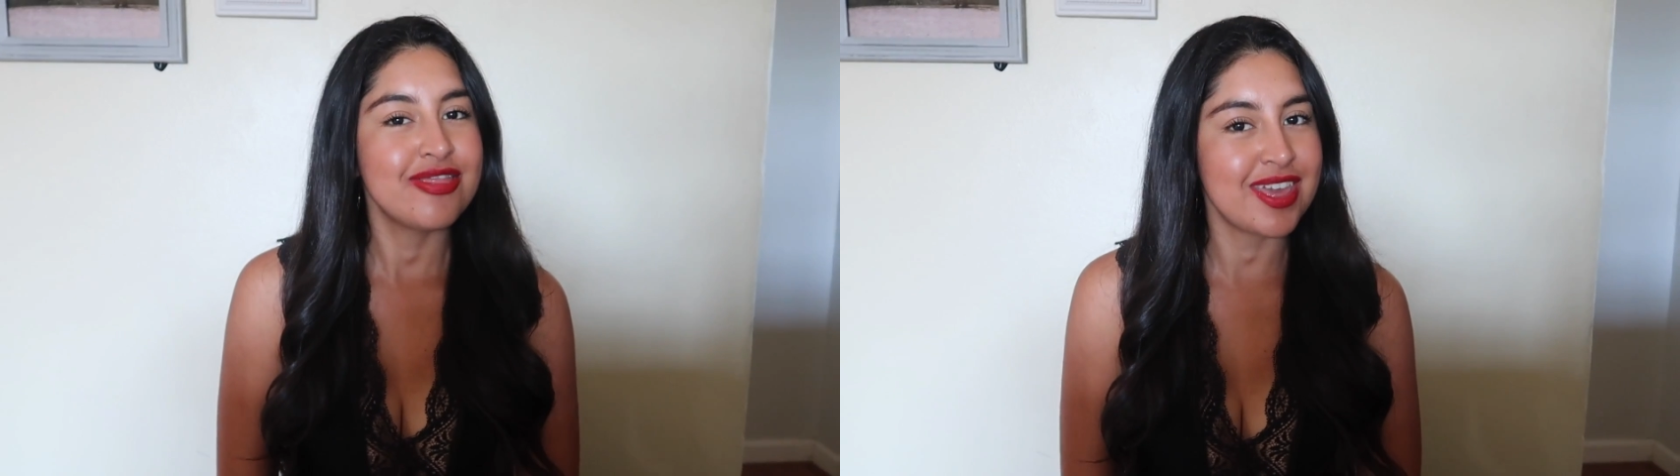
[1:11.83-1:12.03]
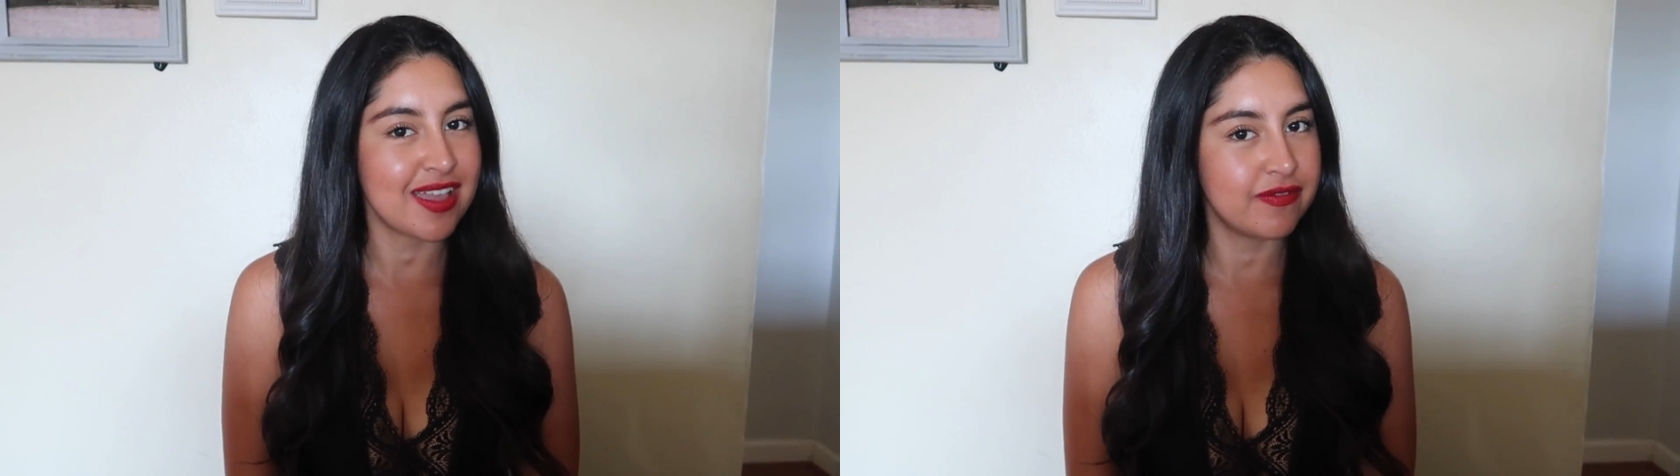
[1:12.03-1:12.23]

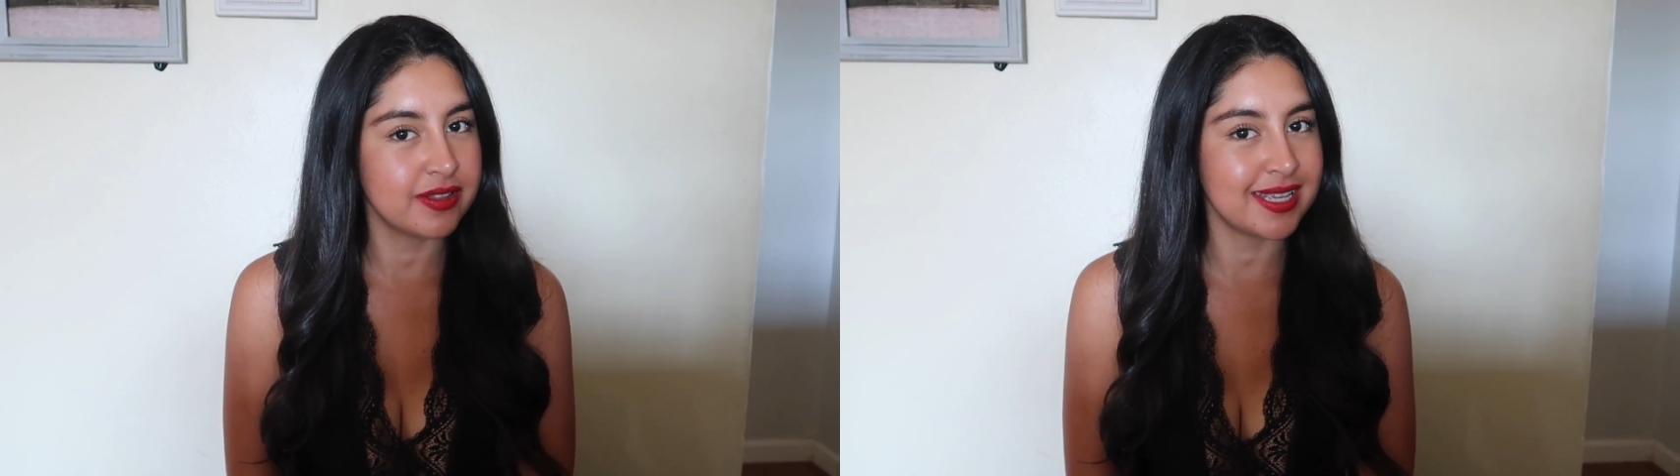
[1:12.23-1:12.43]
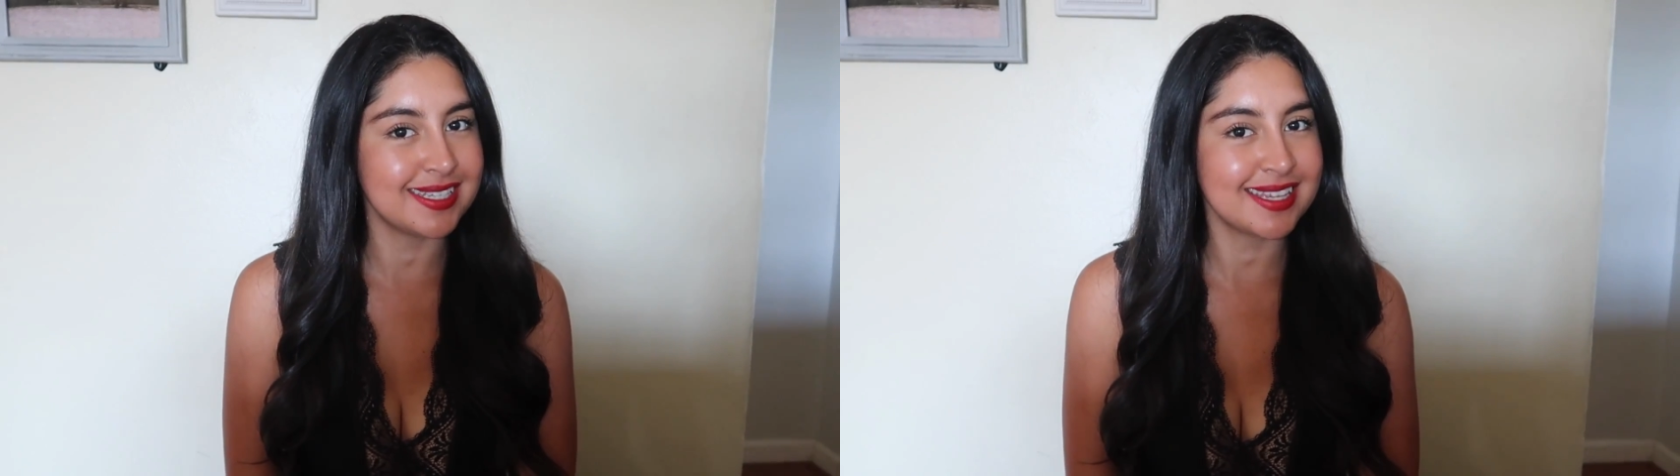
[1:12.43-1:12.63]

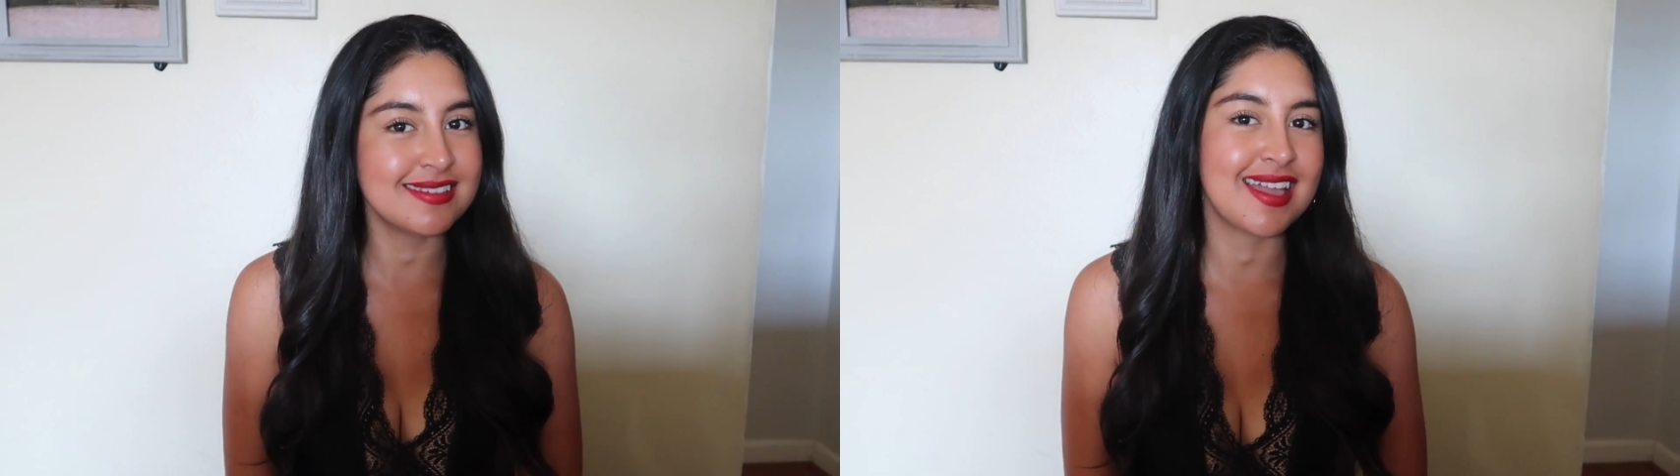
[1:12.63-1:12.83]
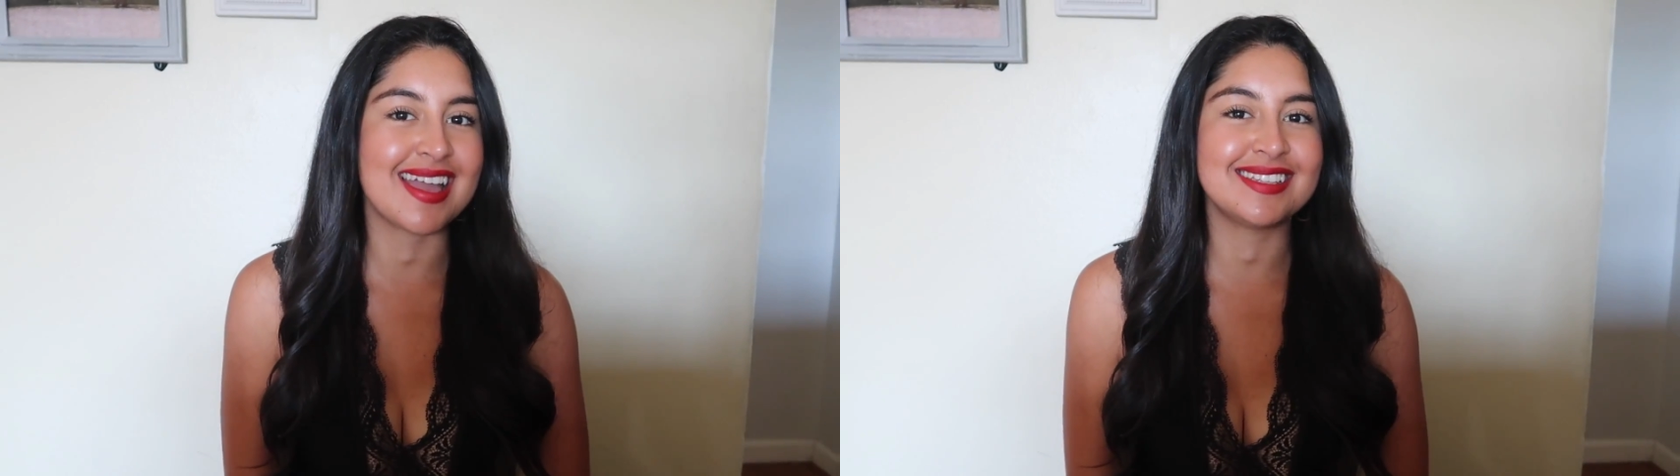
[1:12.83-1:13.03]
Thankfully he
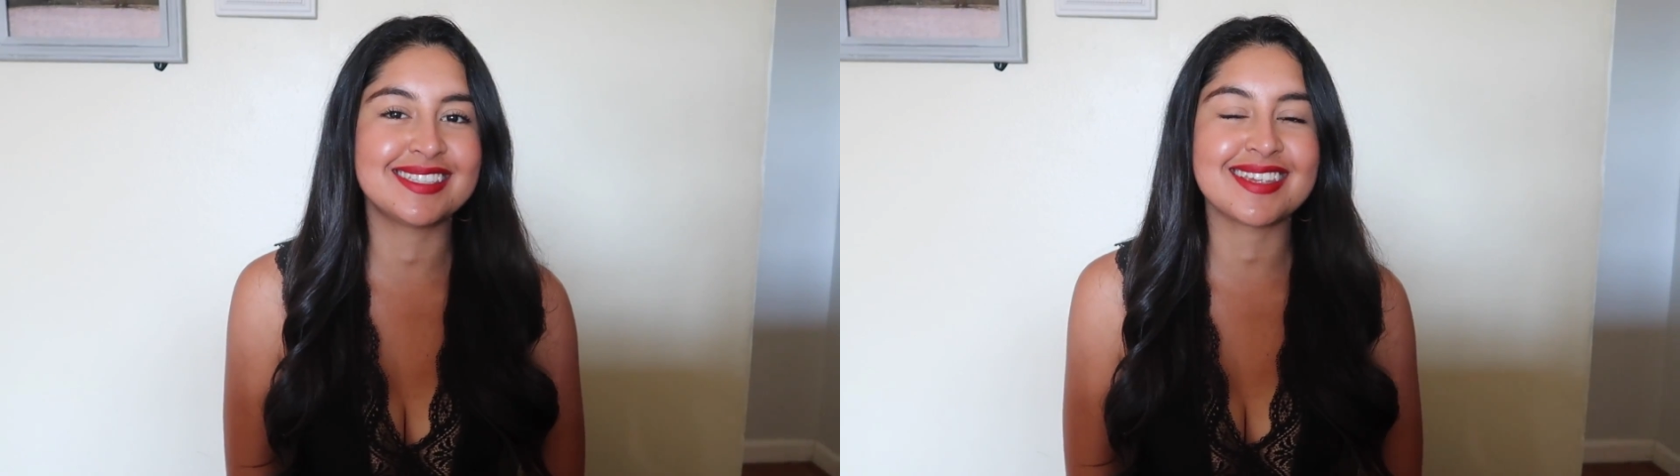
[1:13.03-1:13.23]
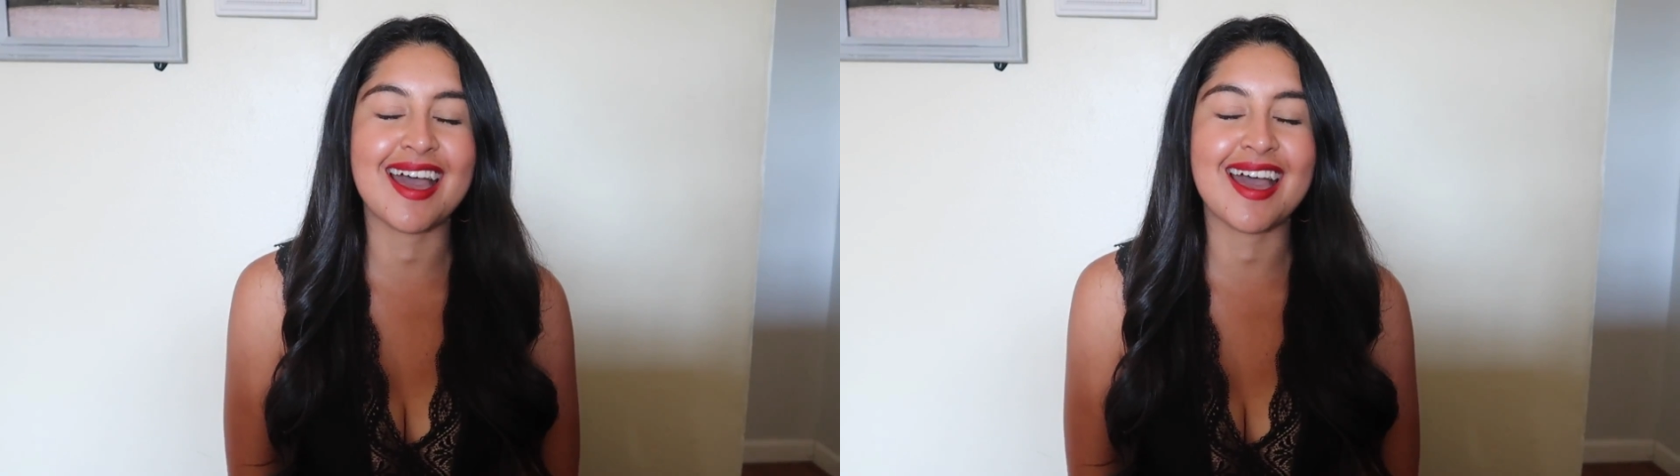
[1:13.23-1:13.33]
said yes.